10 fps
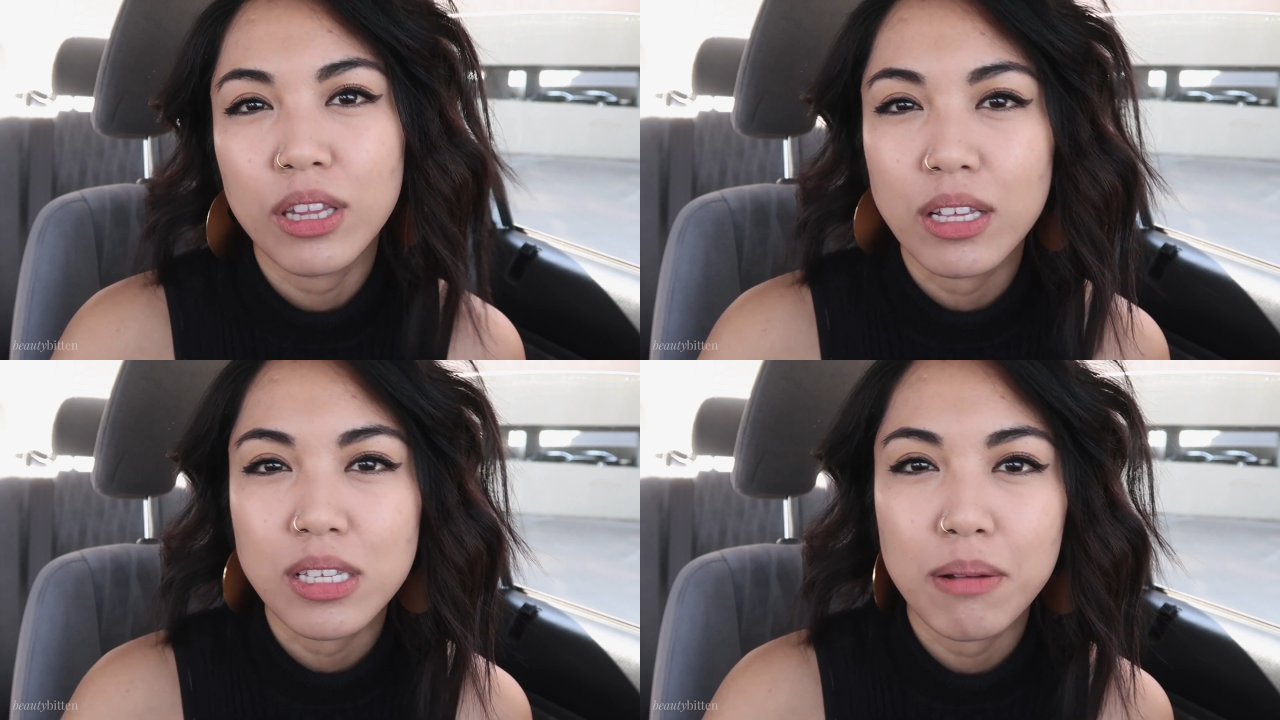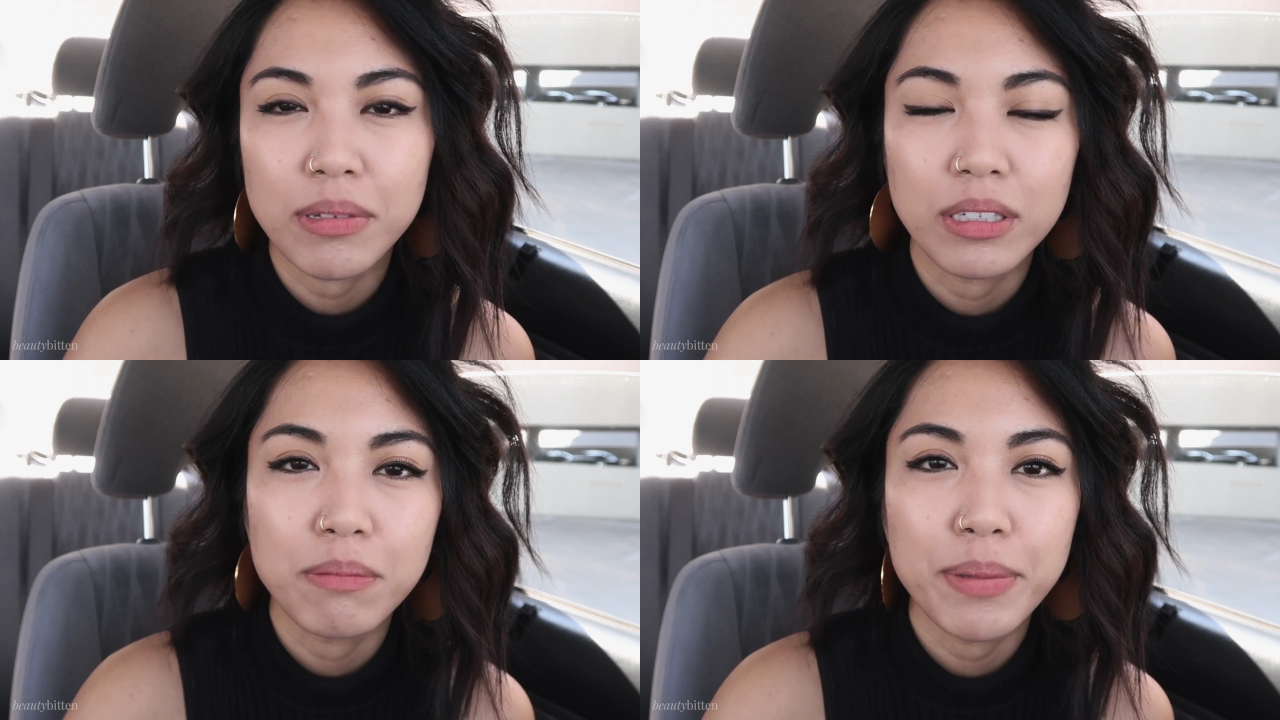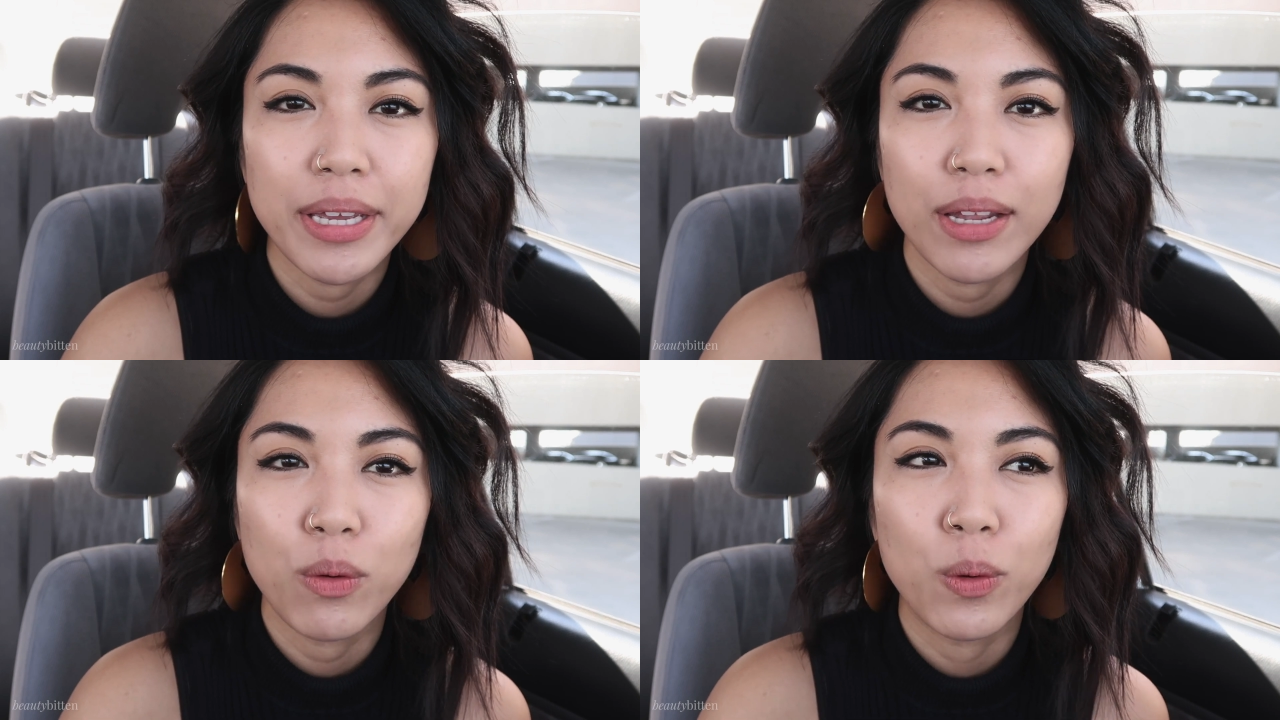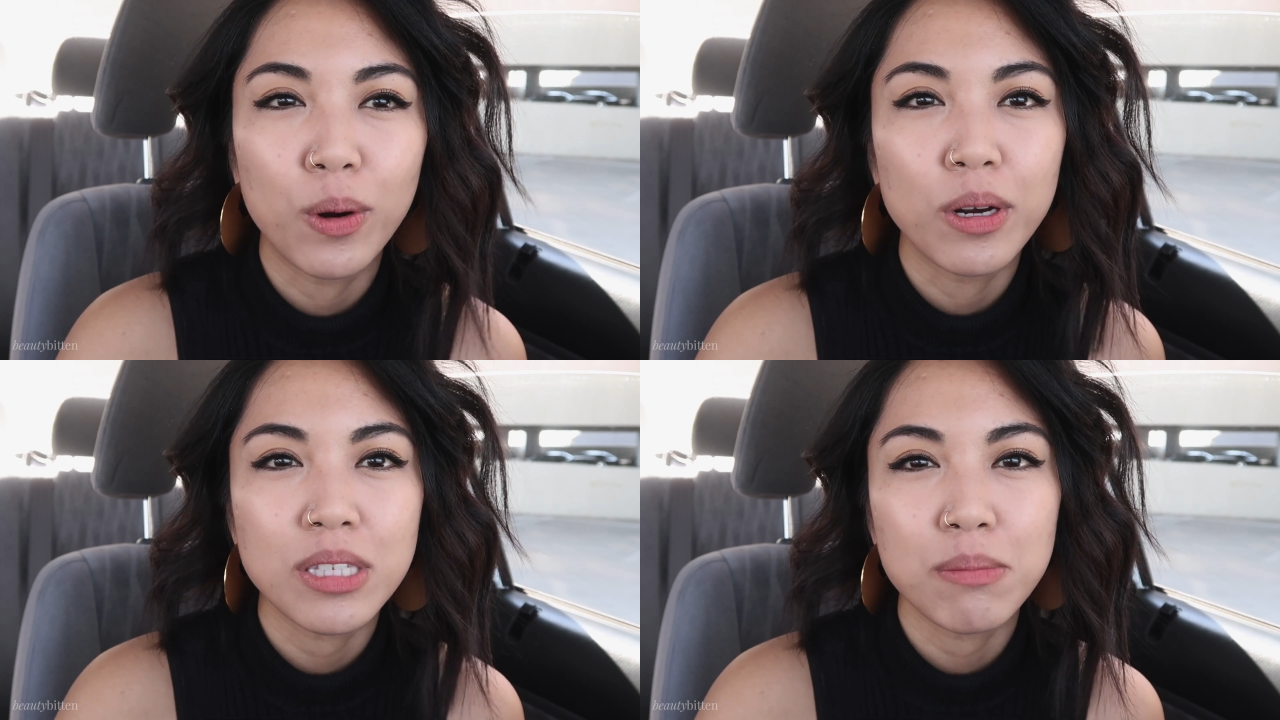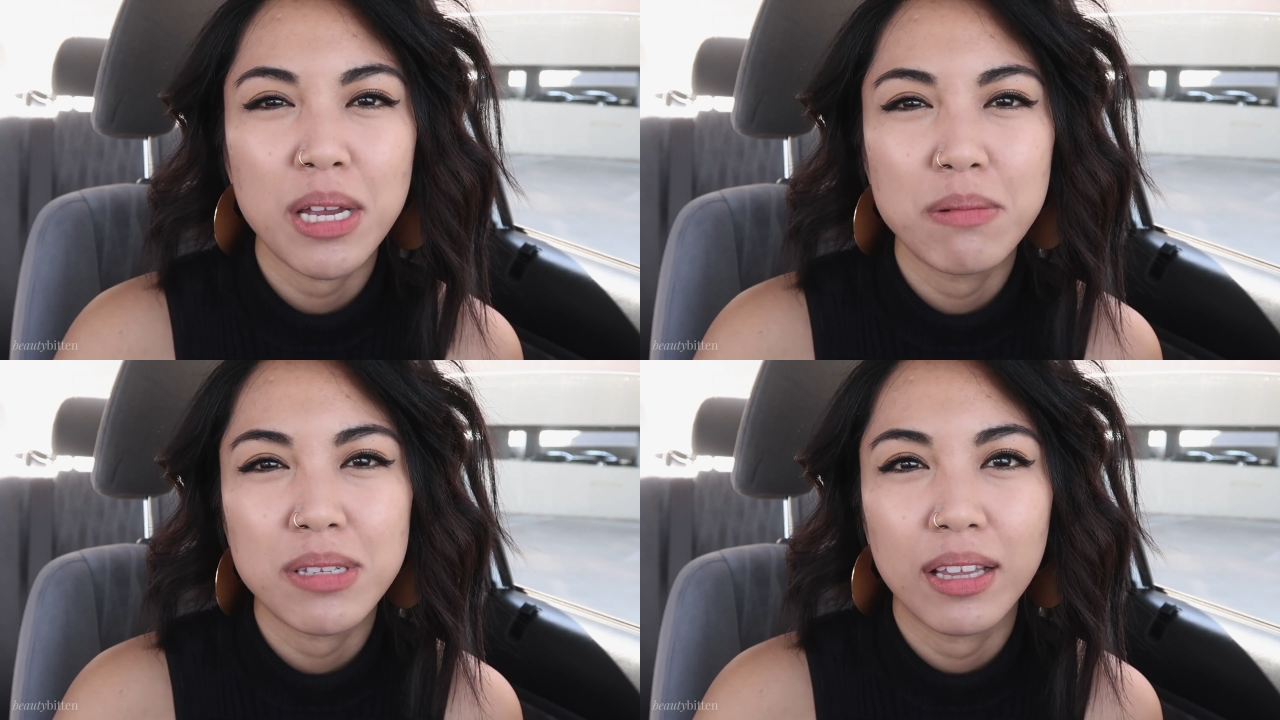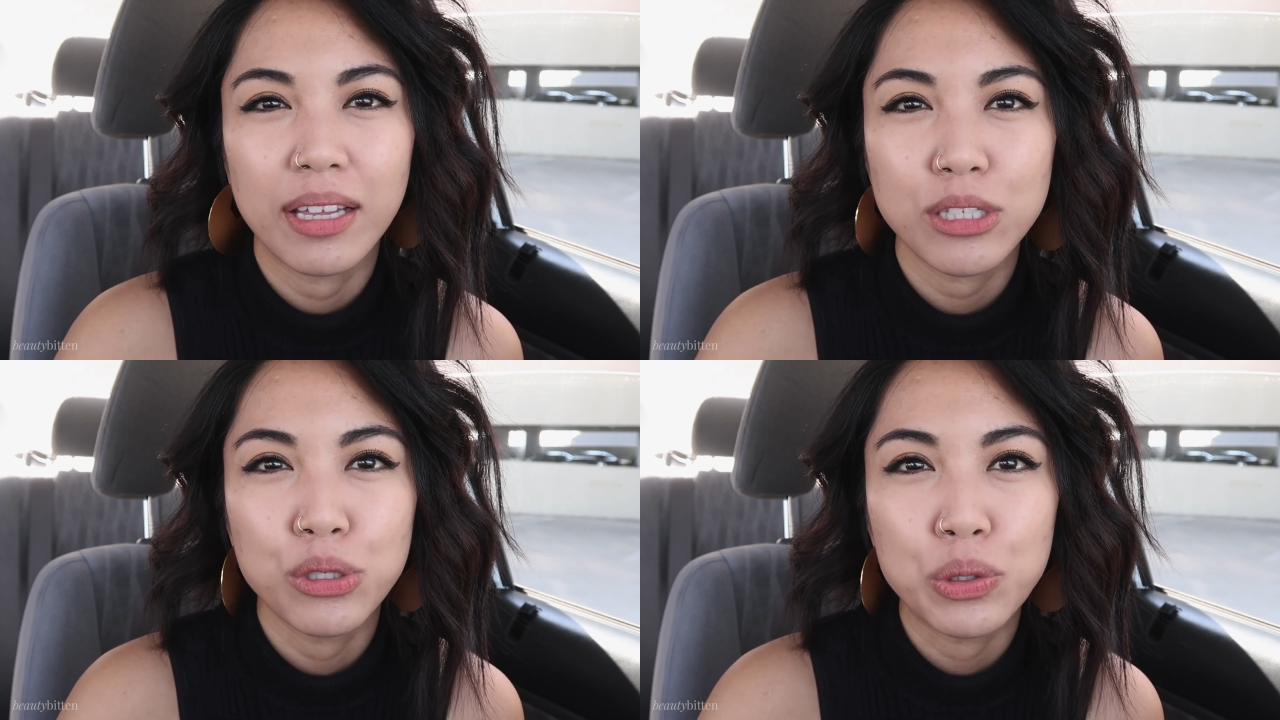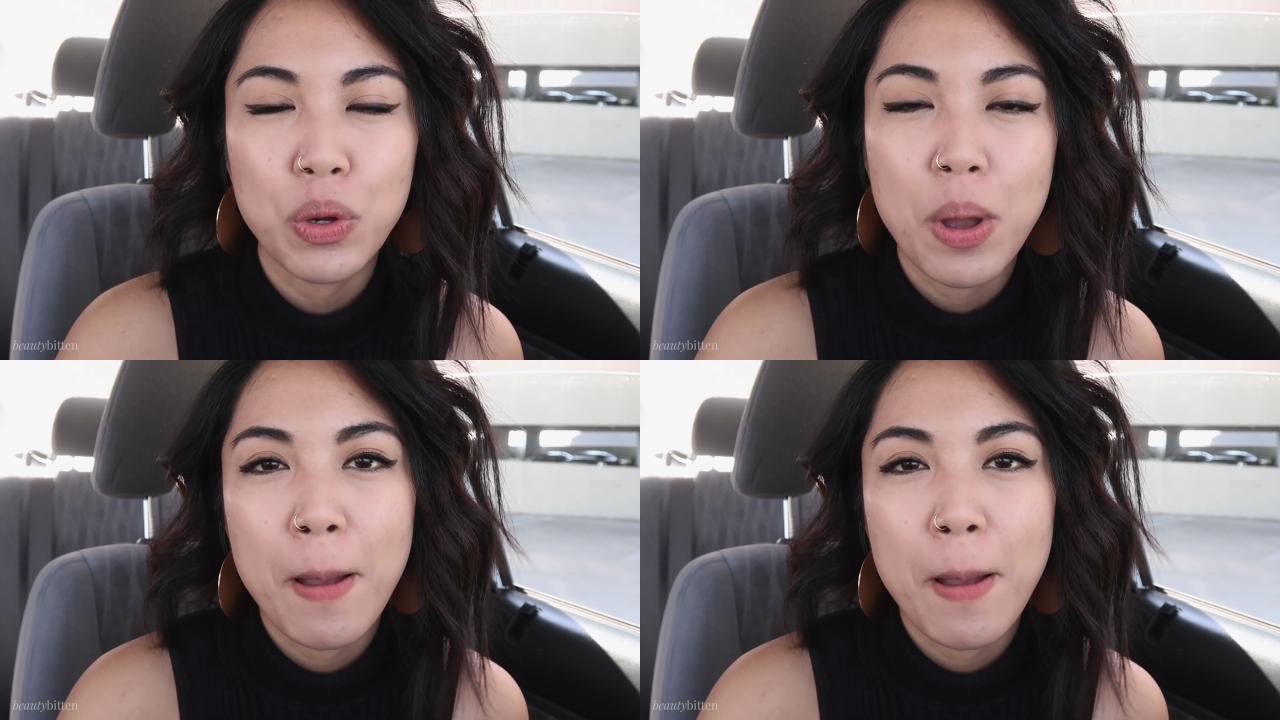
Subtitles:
things up a little bit, or sometimes I like to